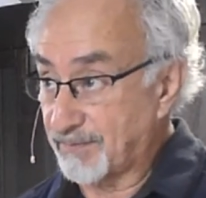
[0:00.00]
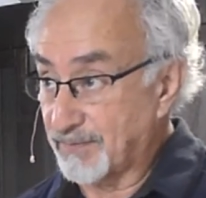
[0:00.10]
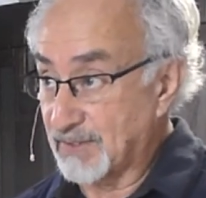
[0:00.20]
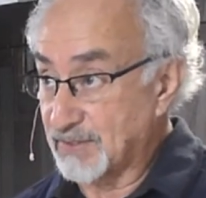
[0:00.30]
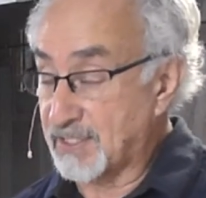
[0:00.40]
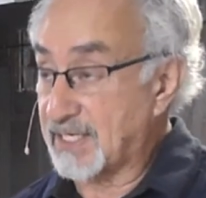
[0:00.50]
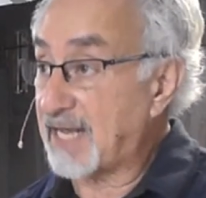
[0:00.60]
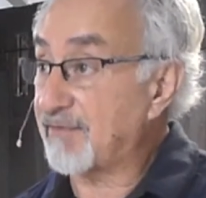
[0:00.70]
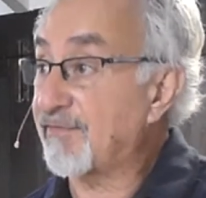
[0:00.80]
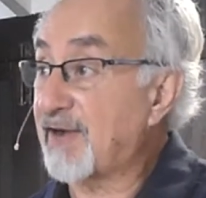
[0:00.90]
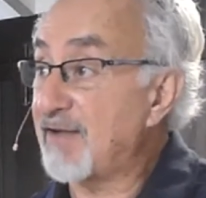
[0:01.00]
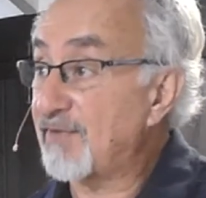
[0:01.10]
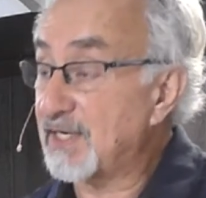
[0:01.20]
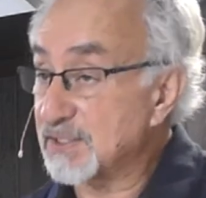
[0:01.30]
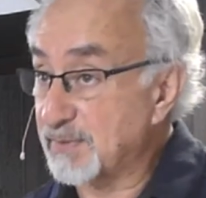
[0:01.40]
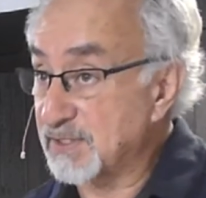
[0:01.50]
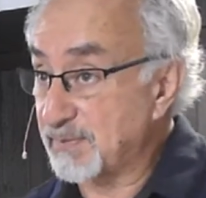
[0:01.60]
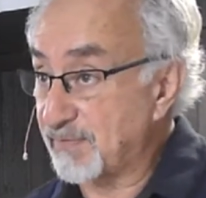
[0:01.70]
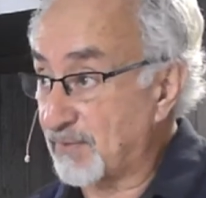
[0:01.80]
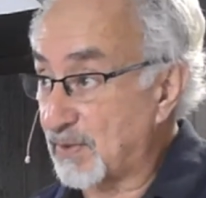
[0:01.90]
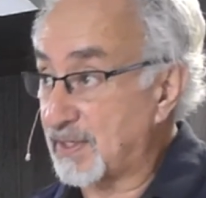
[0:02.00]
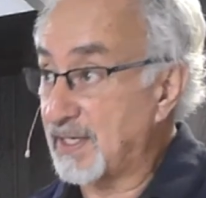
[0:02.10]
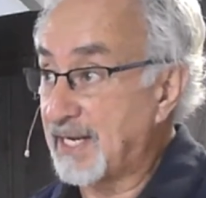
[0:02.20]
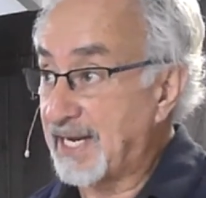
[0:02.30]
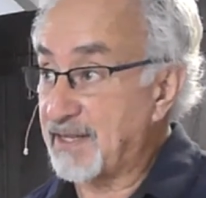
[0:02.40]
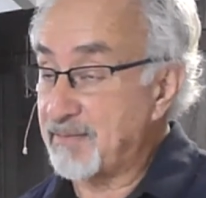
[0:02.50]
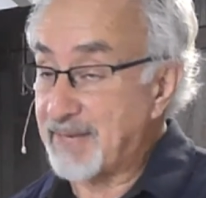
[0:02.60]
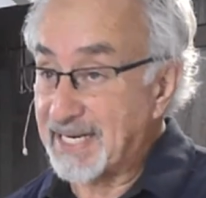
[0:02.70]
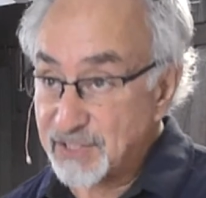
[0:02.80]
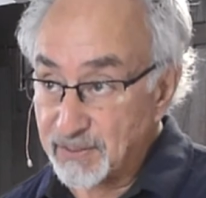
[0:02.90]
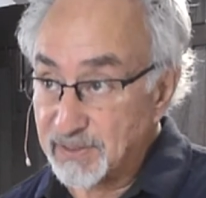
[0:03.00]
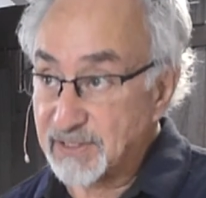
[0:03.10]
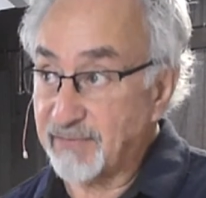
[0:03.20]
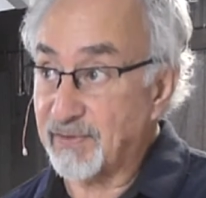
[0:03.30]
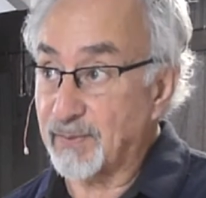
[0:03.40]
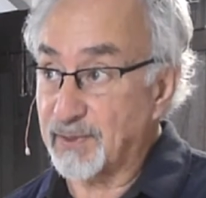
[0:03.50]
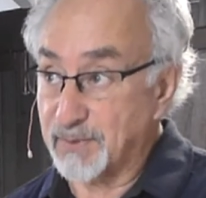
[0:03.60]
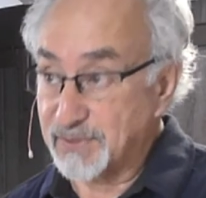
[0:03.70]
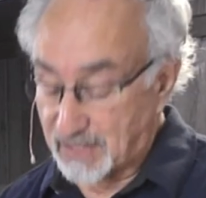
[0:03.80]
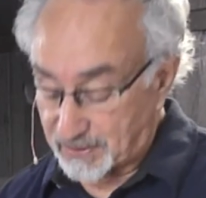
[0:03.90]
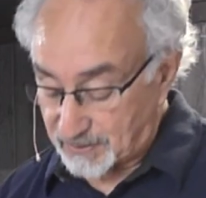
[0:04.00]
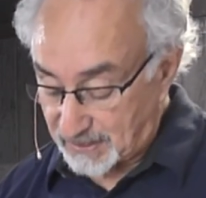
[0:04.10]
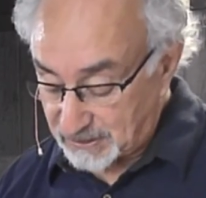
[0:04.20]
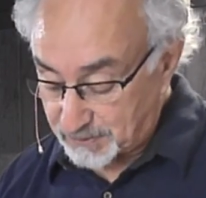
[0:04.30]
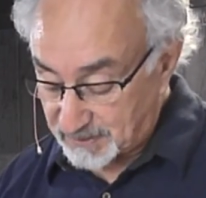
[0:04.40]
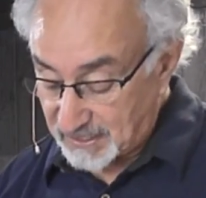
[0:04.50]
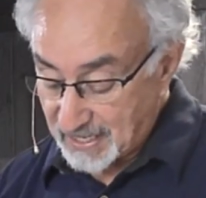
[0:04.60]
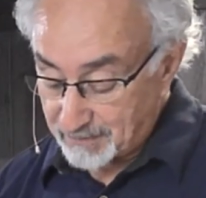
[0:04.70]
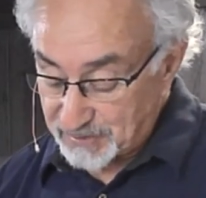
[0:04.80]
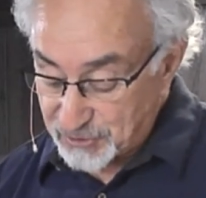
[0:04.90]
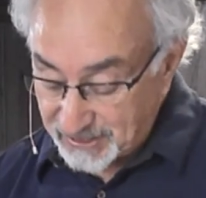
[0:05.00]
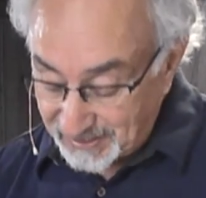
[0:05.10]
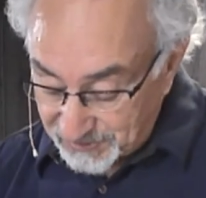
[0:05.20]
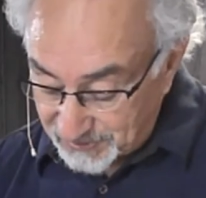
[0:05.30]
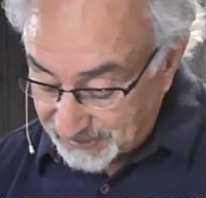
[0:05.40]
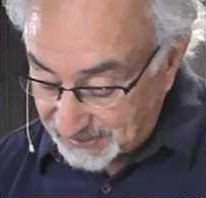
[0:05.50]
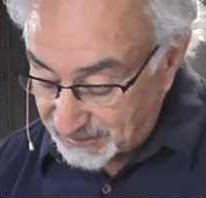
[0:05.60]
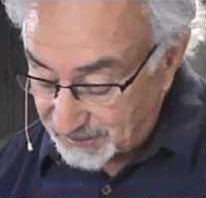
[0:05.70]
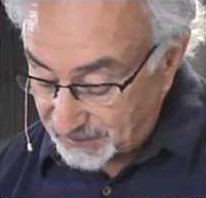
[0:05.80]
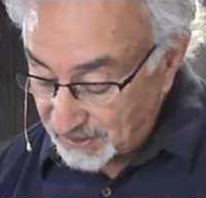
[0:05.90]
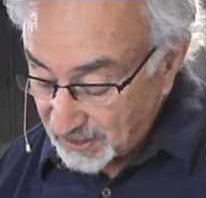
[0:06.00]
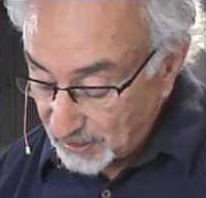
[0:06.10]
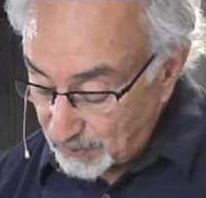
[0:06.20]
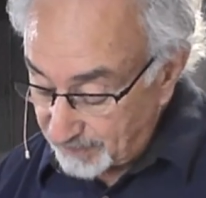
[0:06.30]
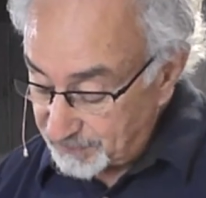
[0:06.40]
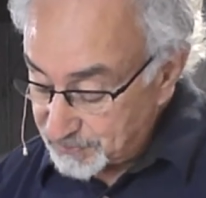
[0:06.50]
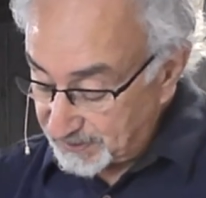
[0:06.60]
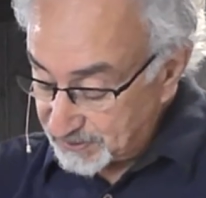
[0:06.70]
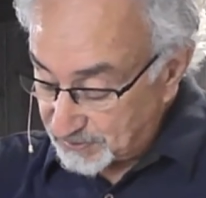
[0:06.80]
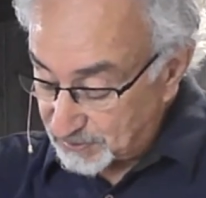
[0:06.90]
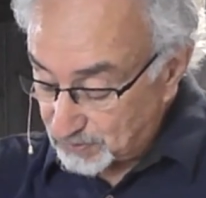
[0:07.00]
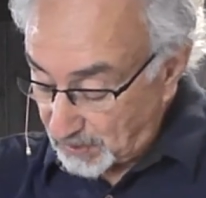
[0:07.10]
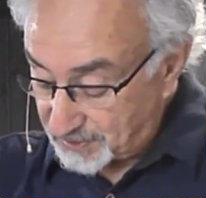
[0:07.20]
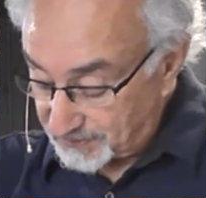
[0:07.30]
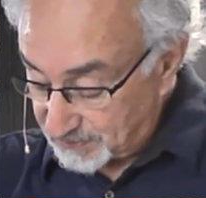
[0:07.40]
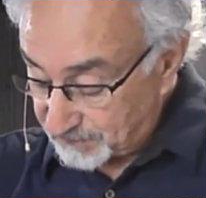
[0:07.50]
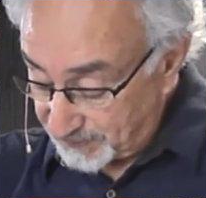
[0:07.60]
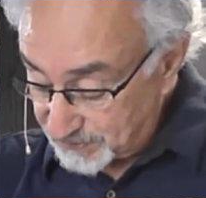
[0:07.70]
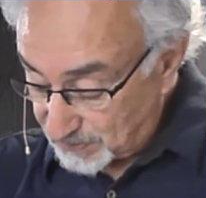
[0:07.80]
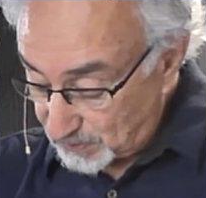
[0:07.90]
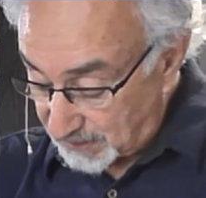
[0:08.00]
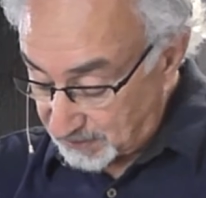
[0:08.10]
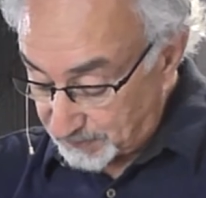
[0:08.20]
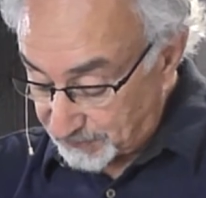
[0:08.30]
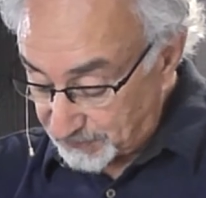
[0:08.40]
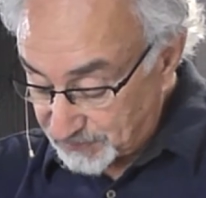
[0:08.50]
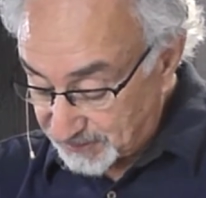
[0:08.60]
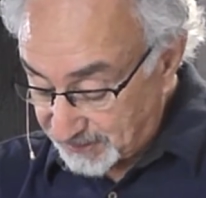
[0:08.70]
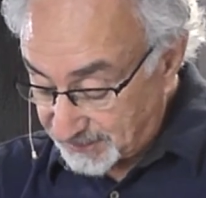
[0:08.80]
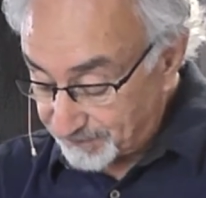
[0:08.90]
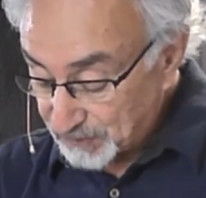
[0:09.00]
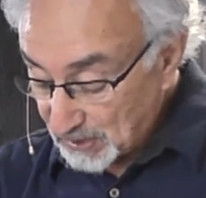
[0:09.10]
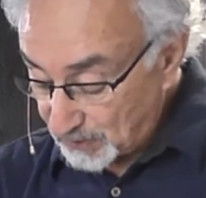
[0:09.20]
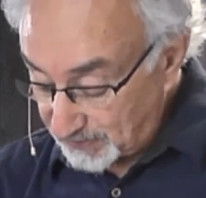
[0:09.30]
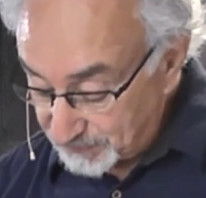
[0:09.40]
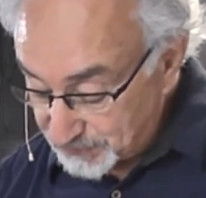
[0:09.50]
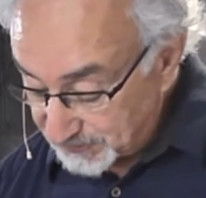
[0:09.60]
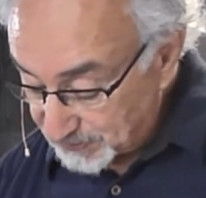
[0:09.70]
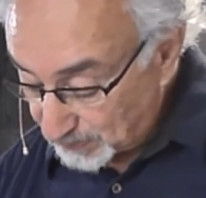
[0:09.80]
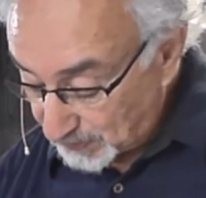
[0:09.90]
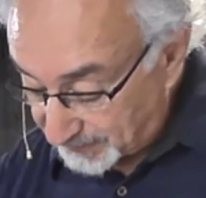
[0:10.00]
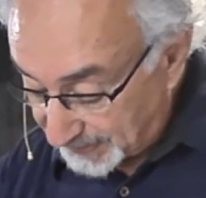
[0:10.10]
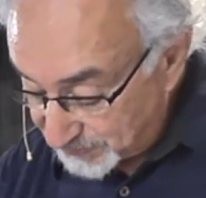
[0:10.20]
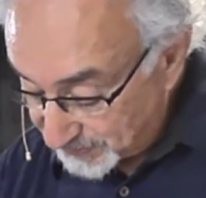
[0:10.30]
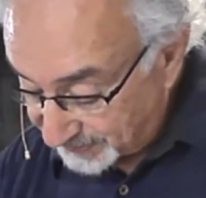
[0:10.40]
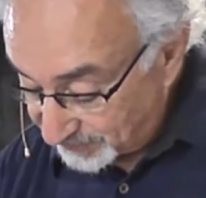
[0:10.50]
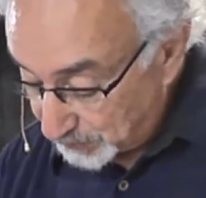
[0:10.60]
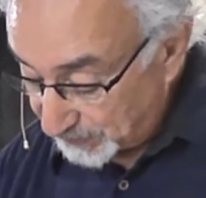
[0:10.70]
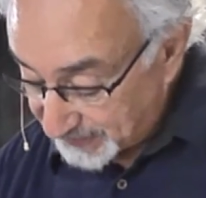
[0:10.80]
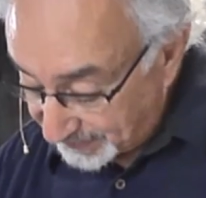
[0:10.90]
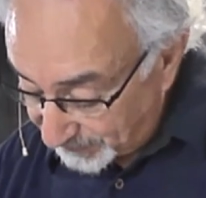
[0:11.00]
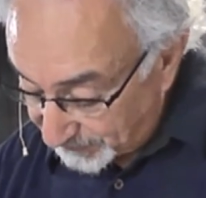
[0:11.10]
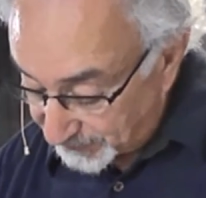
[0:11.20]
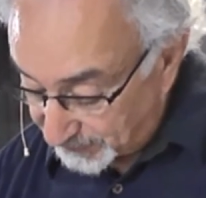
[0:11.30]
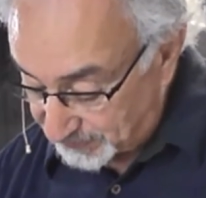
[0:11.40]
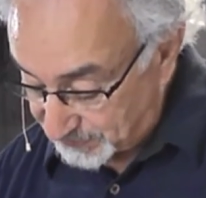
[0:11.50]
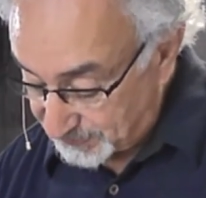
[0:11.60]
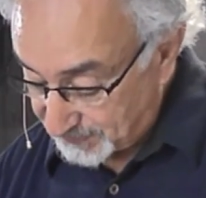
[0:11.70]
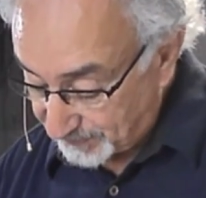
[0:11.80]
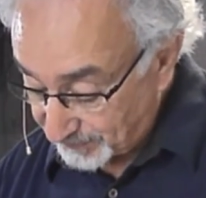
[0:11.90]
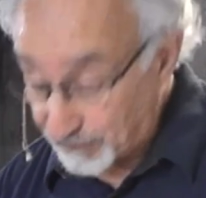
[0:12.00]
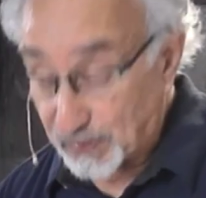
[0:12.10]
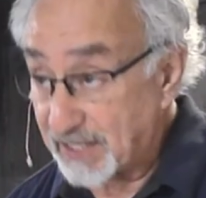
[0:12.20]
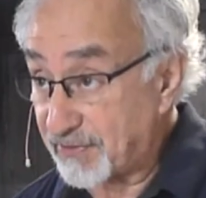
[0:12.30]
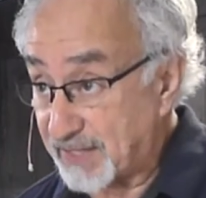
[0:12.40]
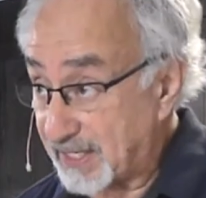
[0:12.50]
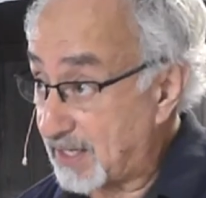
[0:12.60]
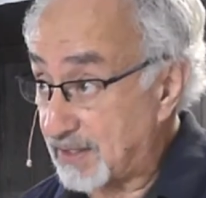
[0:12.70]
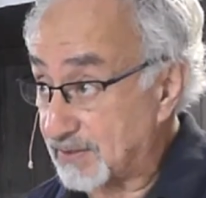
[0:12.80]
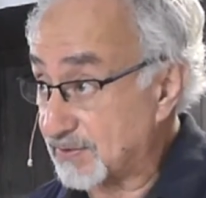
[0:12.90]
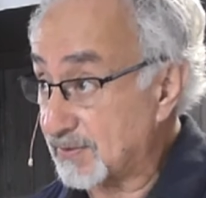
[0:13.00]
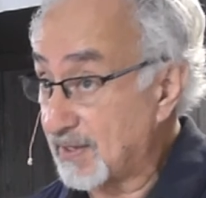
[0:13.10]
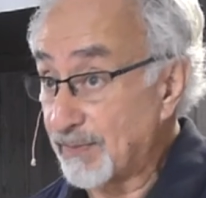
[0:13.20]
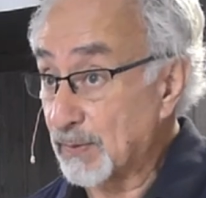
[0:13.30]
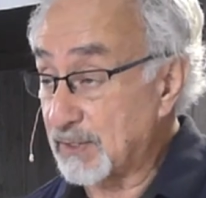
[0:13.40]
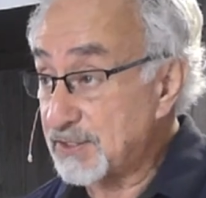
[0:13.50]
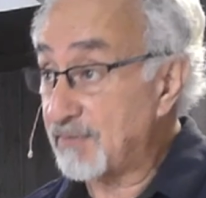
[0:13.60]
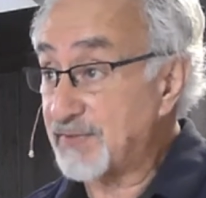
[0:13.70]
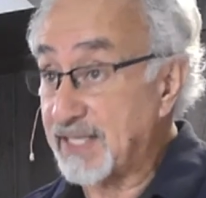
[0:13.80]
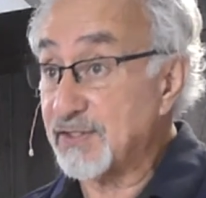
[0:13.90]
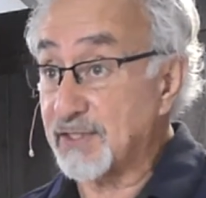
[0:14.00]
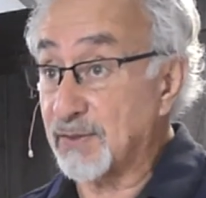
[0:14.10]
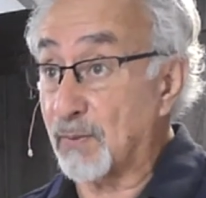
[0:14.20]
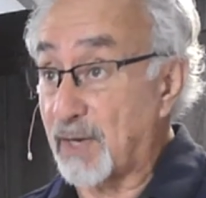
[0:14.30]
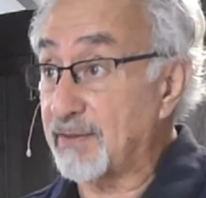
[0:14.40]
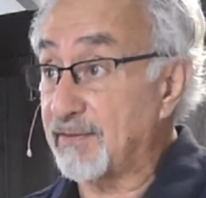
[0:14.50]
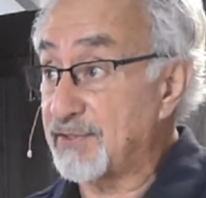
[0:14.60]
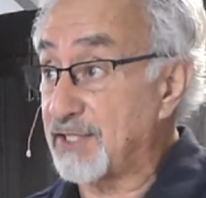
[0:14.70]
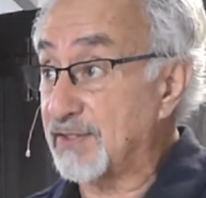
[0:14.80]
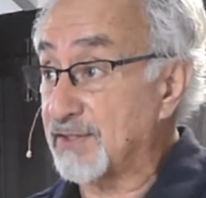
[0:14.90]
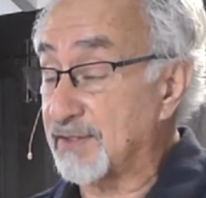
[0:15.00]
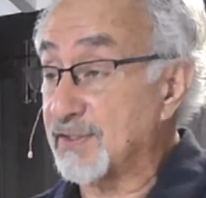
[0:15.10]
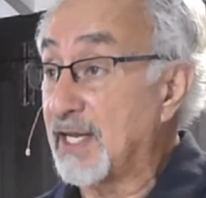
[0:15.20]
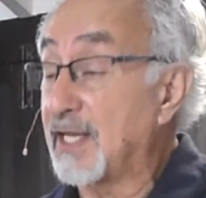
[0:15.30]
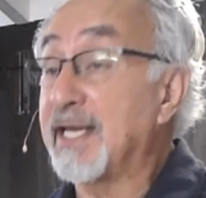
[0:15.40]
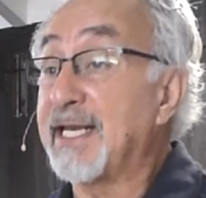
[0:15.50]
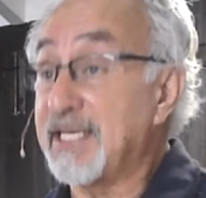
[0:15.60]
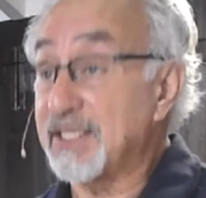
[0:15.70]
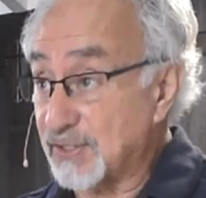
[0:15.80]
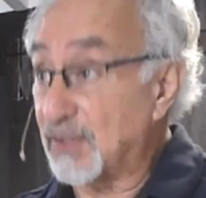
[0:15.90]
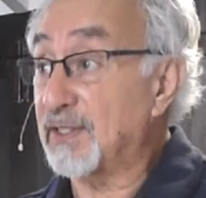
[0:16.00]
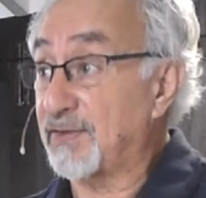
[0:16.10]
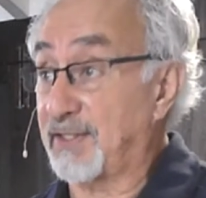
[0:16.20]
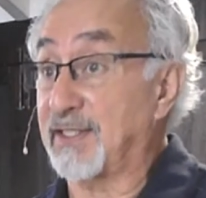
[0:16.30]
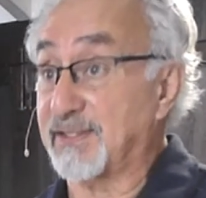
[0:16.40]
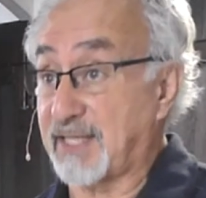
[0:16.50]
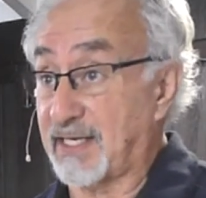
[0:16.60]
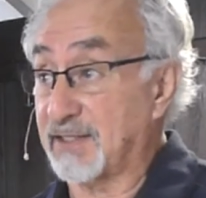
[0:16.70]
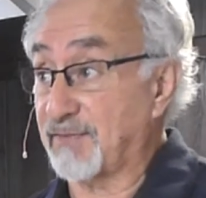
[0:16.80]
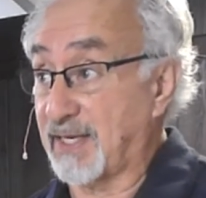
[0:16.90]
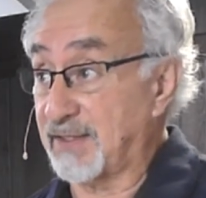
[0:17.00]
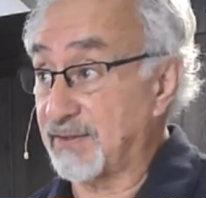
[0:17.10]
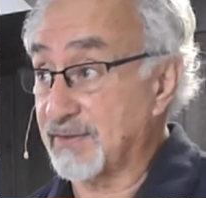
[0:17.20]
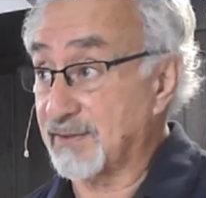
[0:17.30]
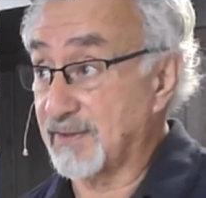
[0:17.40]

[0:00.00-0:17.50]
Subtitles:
She had had five husbands before, and the man she was living with was not her husband. But Jesus said to her, whoever drinks this water, this physical water, will thirst again. Whoever drinks of the water I shall give him will never thirst for anything else. Once you've tasted the water of Jesus, he's the only thing that satisfies.